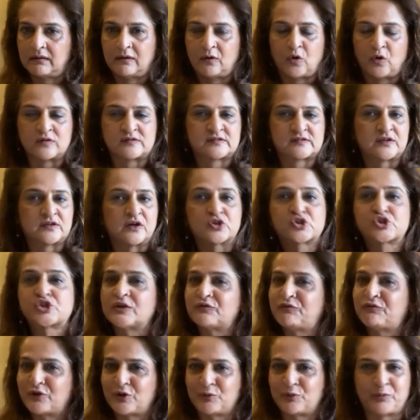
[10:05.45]
or searching
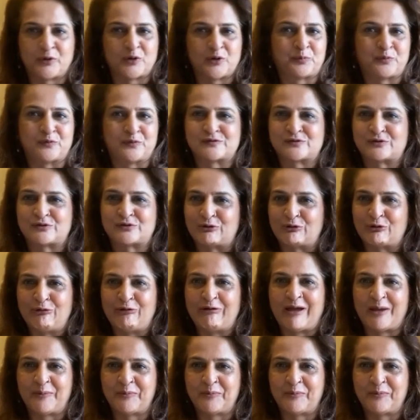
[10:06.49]
for a purpose, you know.